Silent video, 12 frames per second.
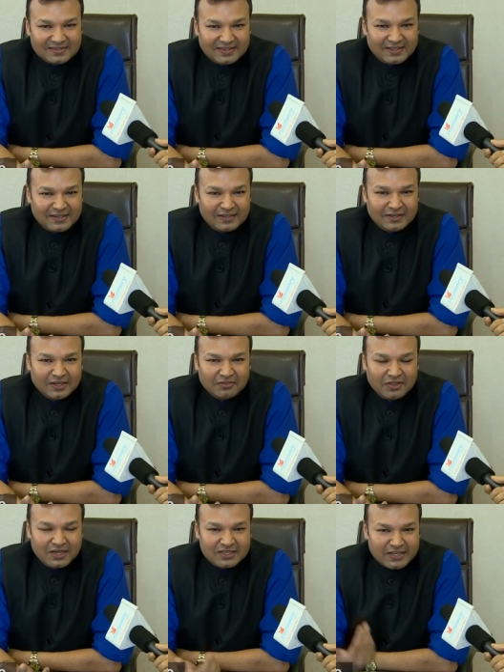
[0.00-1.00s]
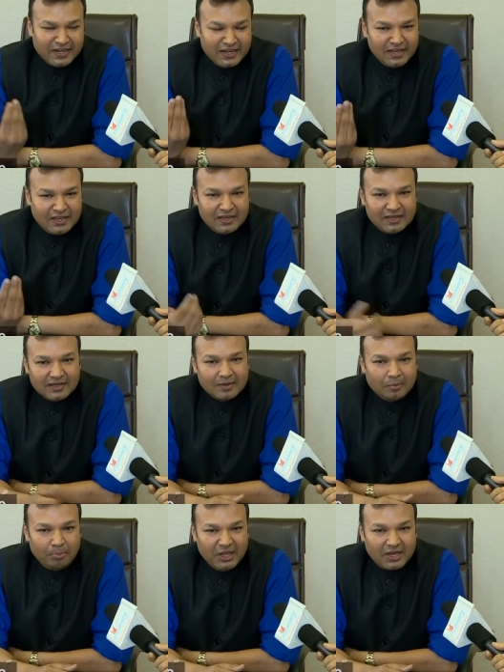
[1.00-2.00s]
Uh, if there is
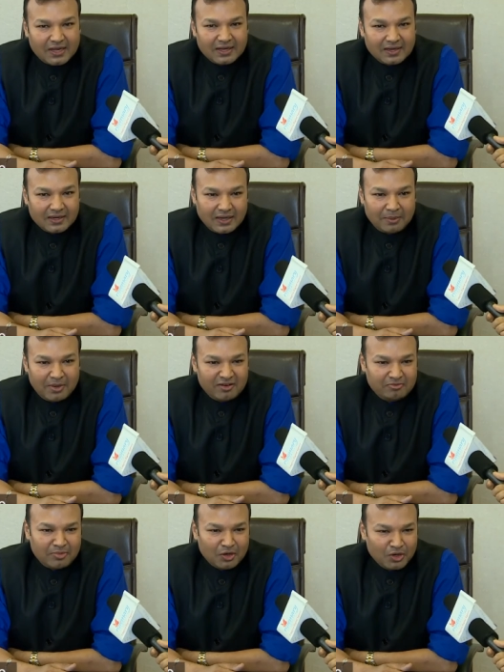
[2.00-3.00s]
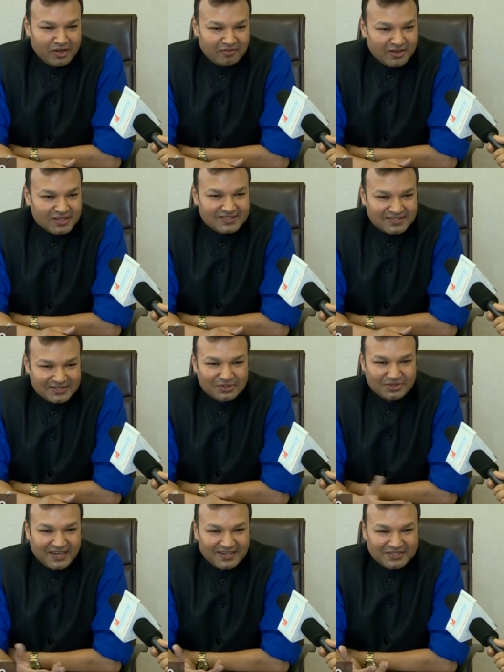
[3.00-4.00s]
any peak above Mount Everest,
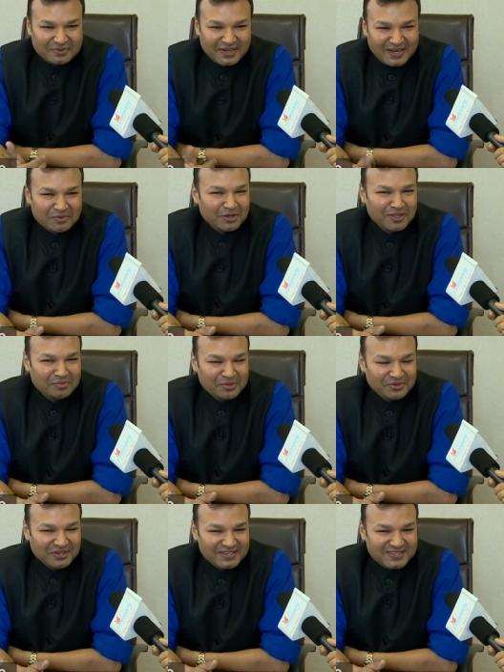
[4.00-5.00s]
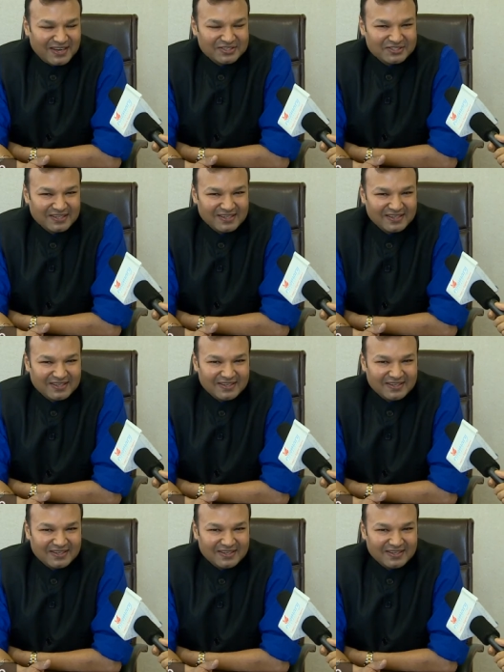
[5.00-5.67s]
so that is where I want them to reach actually.